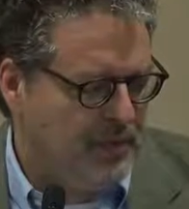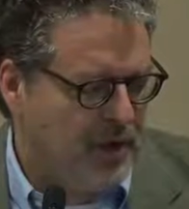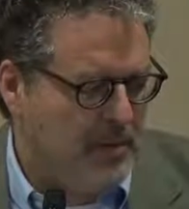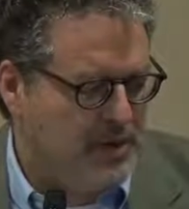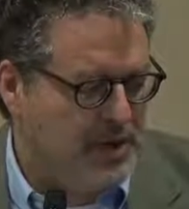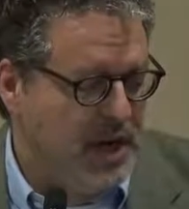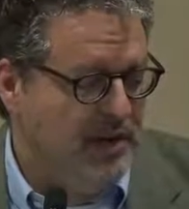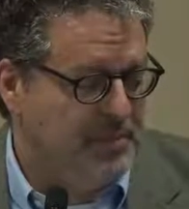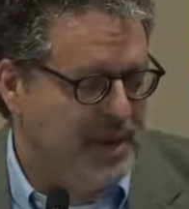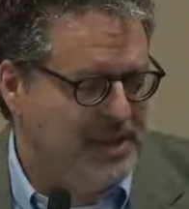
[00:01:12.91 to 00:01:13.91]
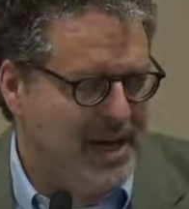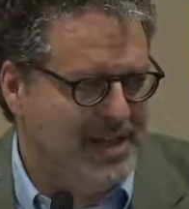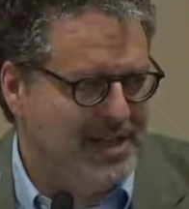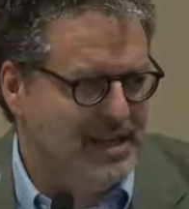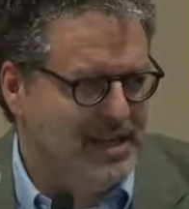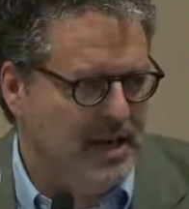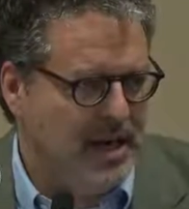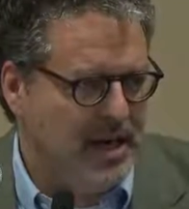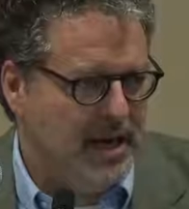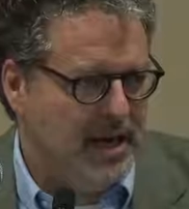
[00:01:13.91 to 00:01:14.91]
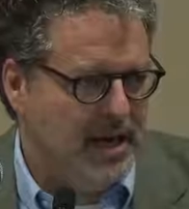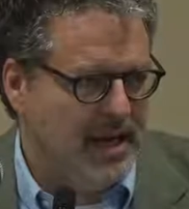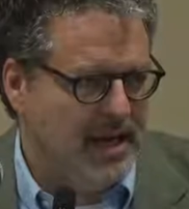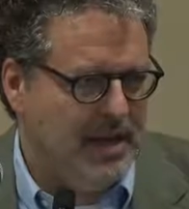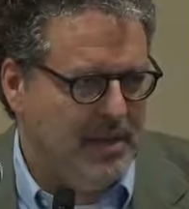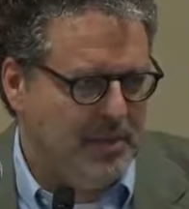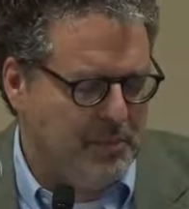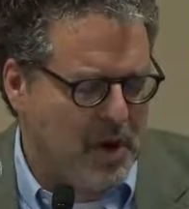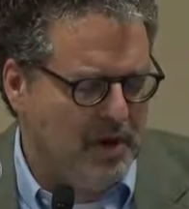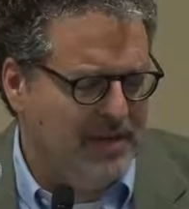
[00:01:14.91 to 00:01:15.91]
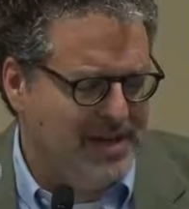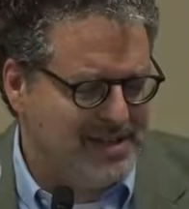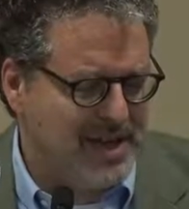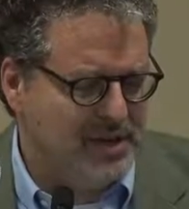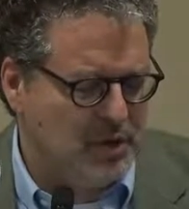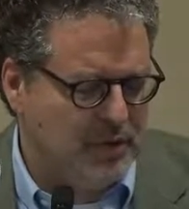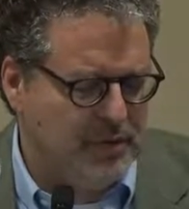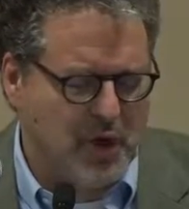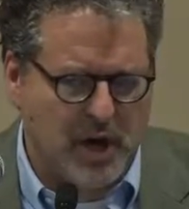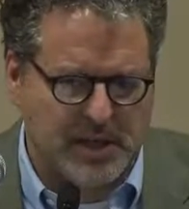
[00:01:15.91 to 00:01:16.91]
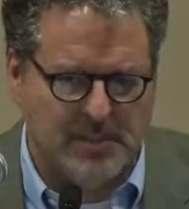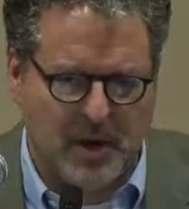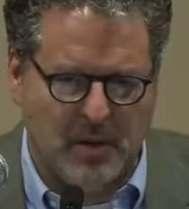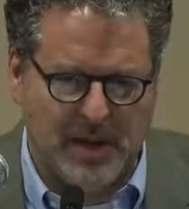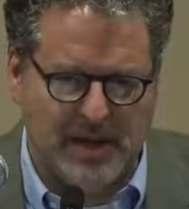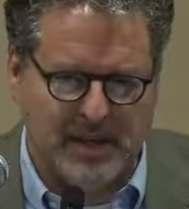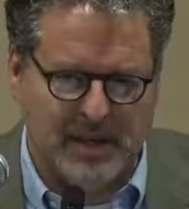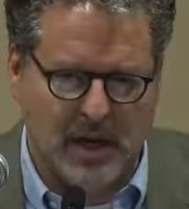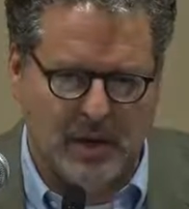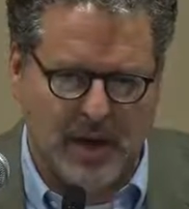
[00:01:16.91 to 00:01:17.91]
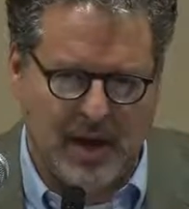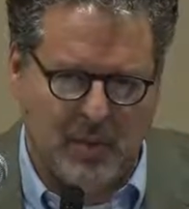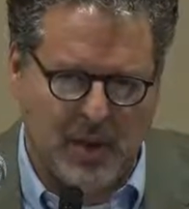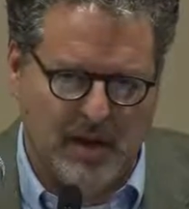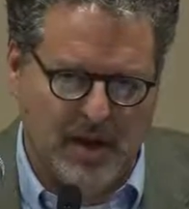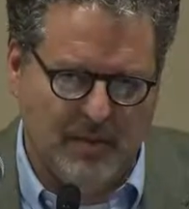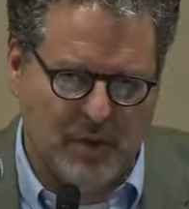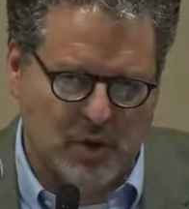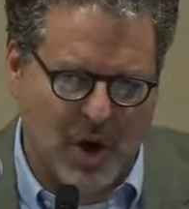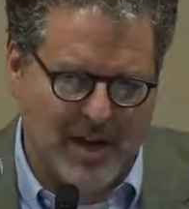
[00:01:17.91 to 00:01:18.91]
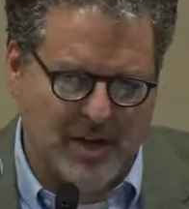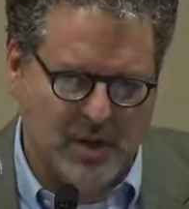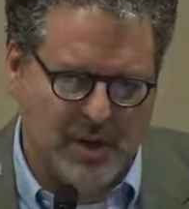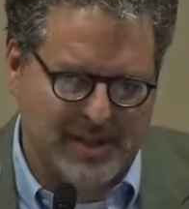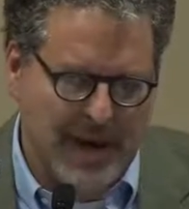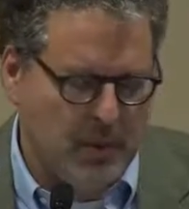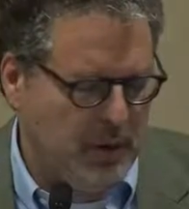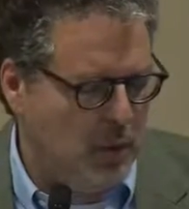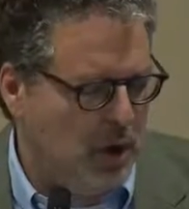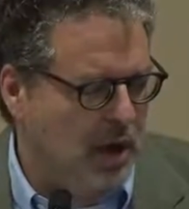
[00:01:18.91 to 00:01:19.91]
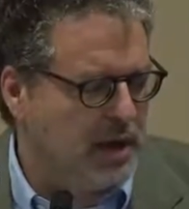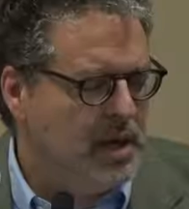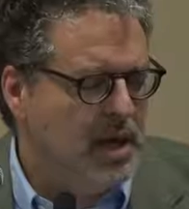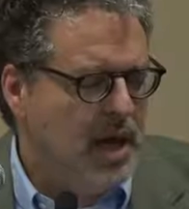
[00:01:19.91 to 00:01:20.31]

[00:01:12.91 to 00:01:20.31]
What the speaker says: framers of. But that part of it is a sort of thought experiment. And okay, if we try to do this, how would it work?